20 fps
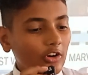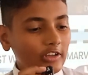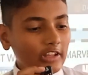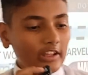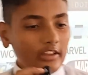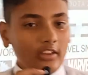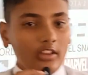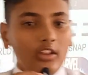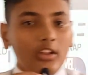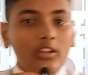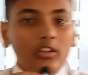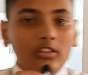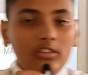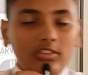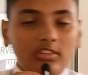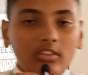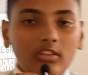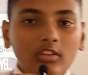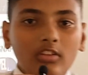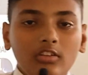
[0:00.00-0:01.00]
Okay,
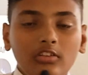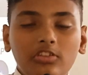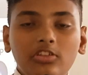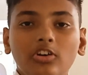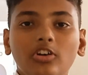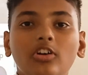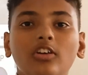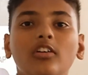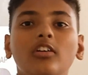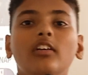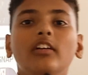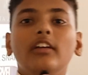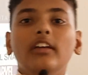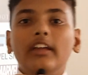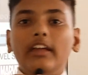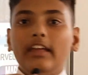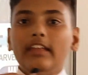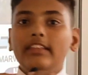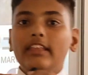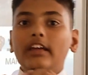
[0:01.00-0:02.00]
so
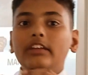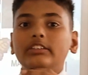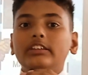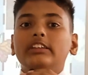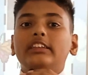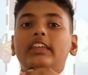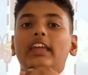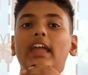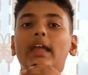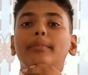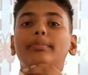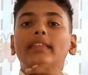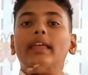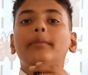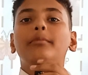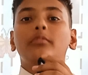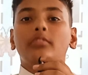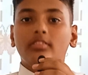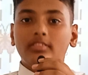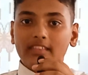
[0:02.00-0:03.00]
there's a game
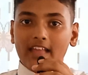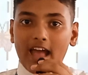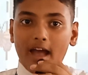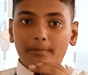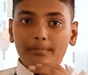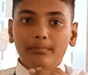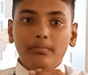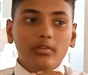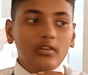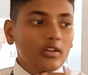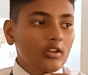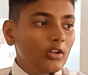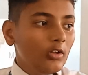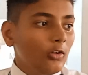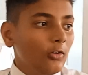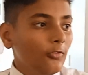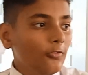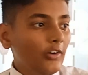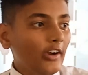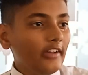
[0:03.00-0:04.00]
named Snap.
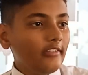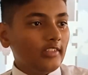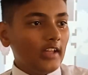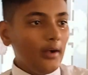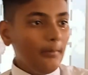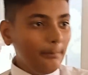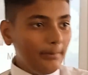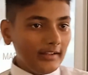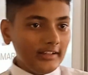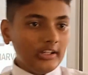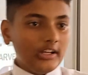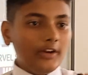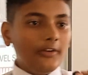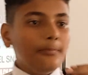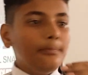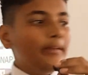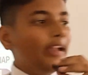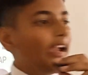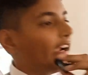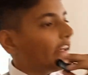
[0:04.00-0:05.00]
For example, you
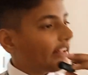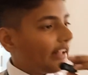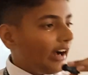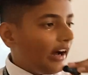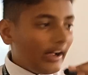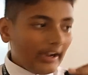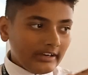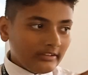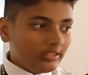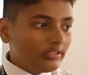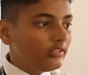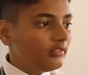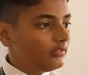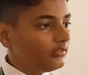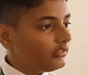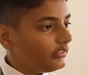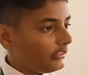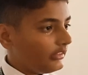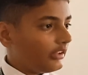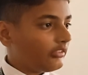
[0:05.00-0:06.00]
have played cards.
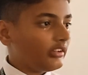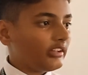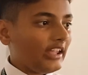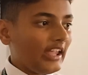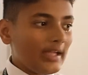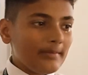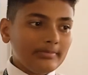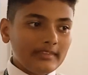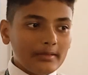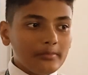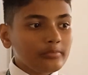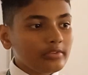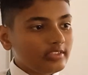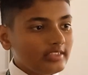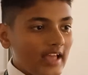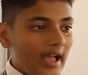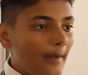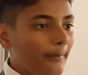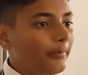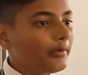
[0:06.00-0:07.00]
There's a game named
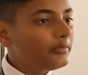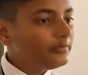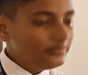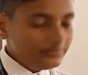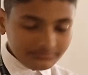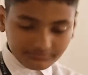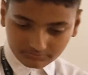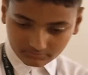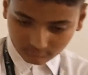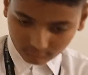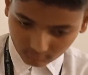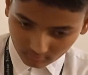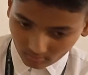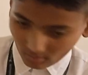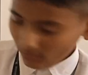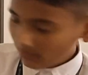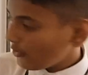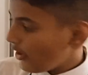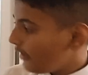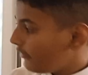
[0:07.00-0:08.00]
Snap.
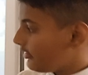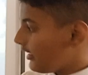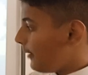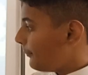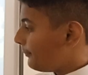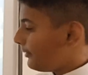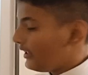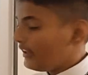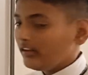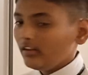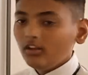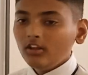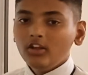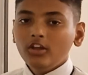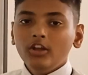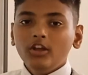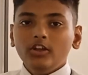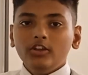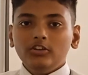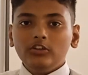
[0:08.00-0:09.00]
For example,
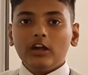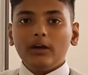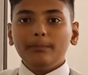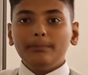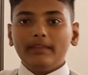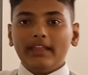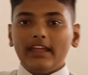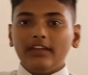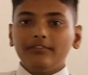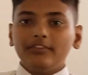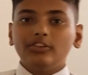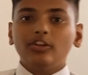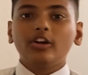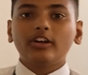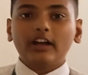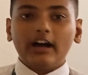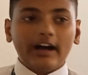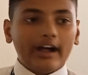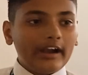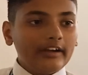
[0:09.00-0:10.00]
you are playing with
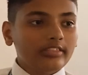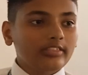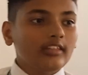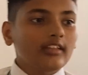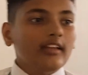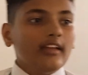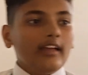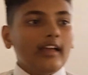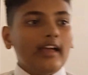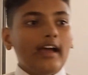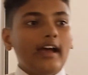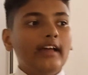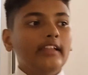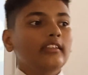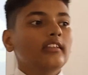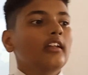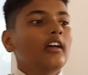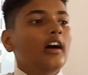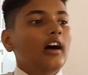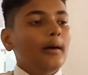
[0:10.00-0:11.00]
the cards
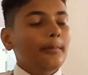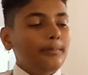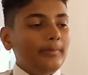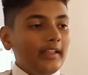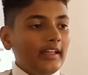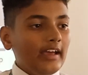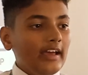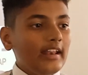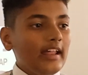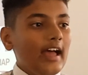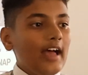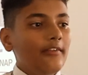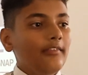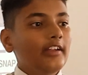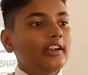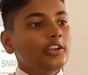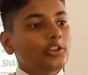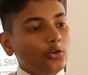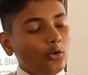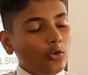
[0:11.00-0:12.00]
and a player
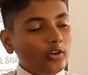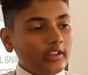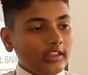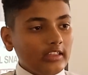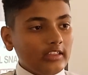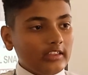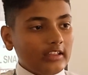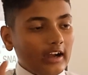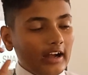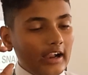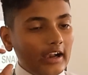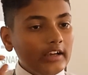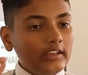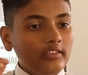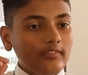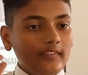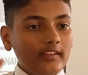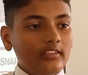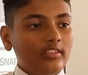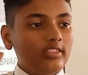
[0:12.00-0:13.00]
having two
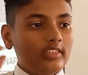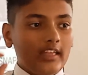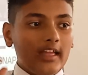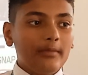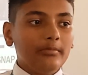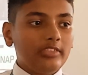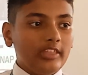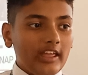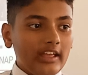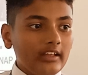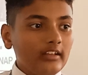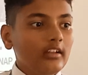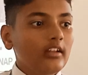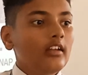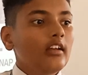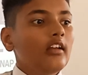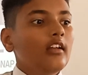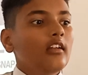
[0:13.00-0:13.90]
cards with same thing.